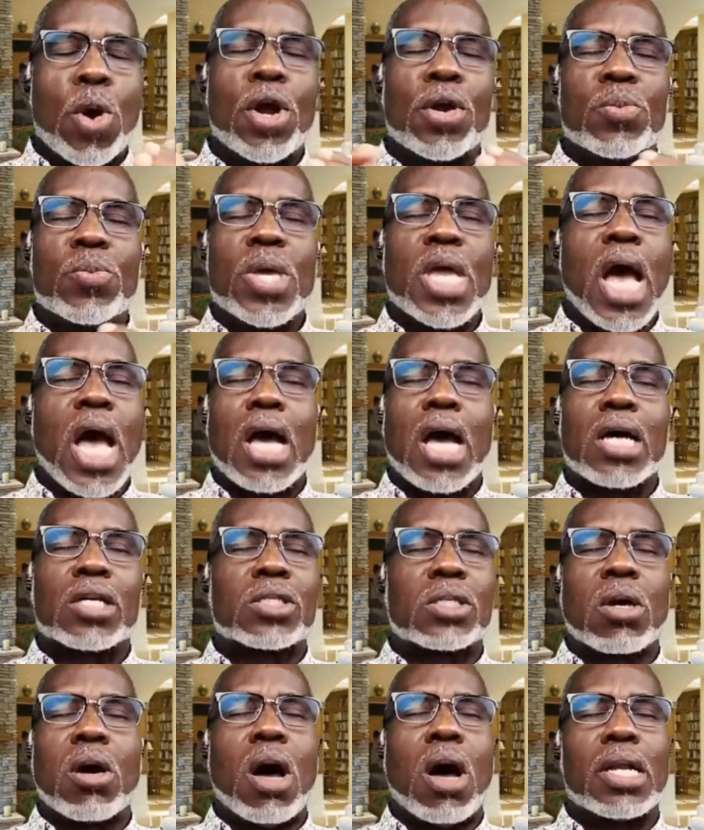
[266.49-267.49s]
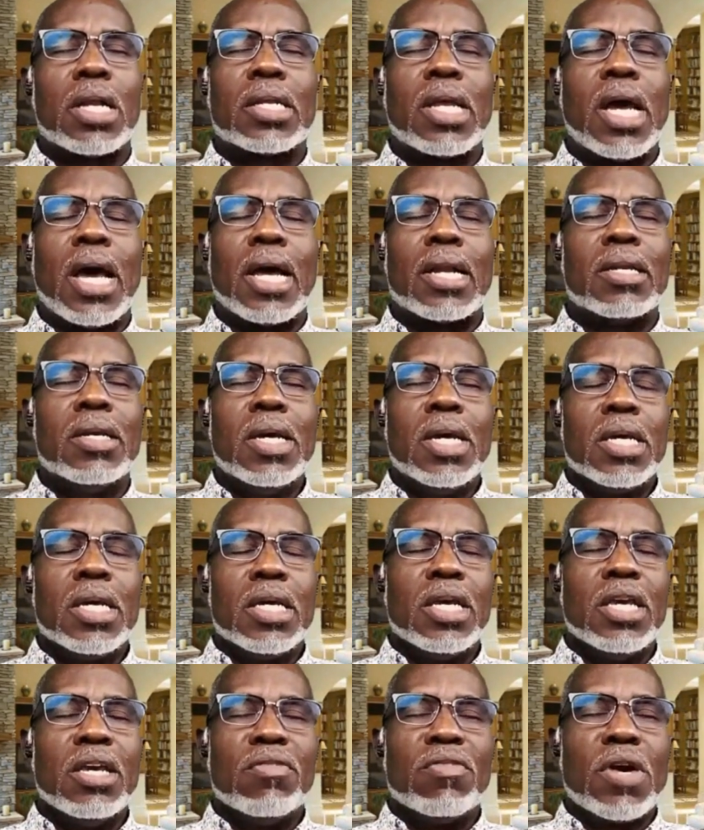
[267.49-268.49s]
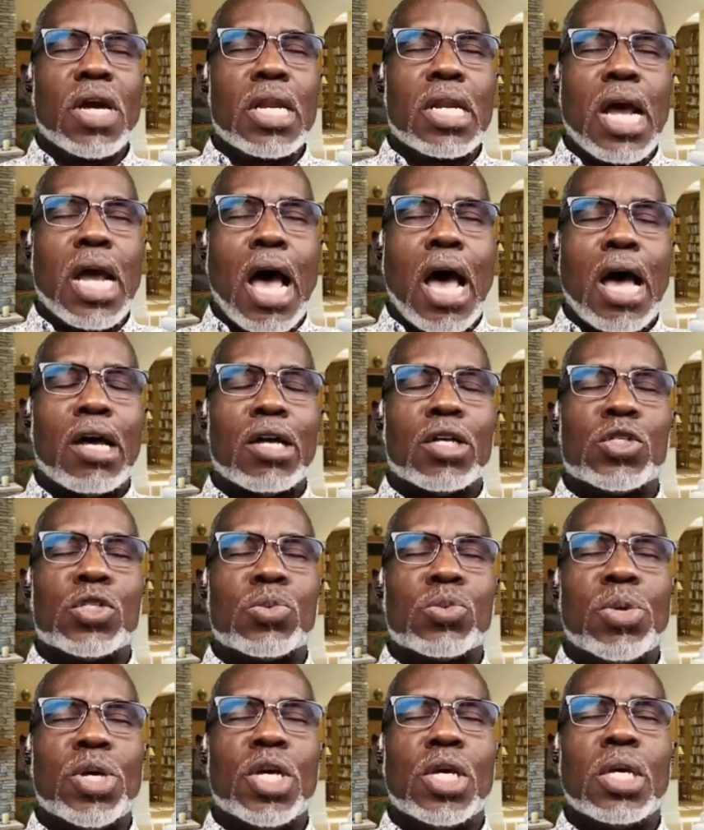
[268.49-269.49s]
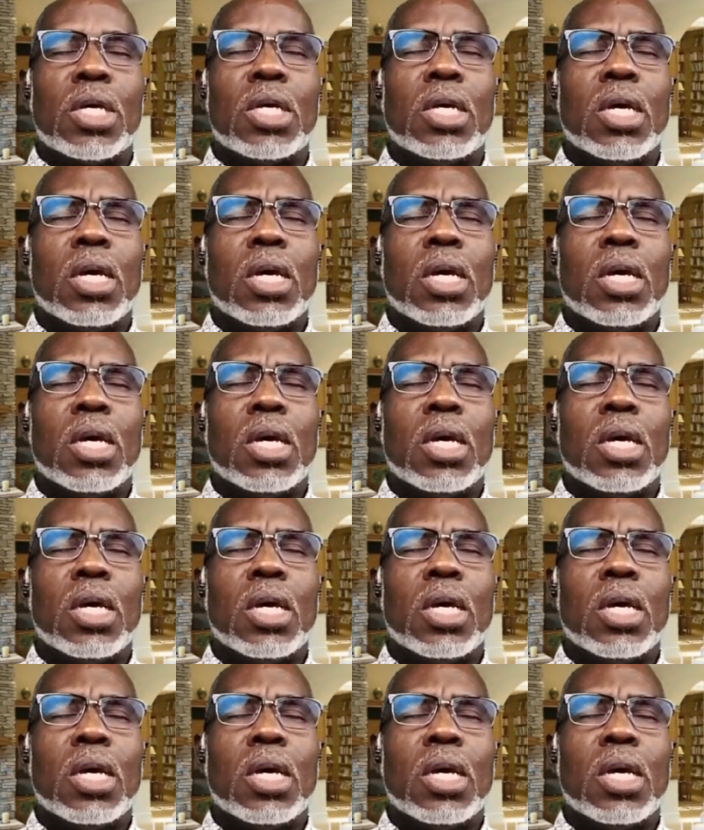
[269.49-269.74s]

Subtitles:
we ask God that even as we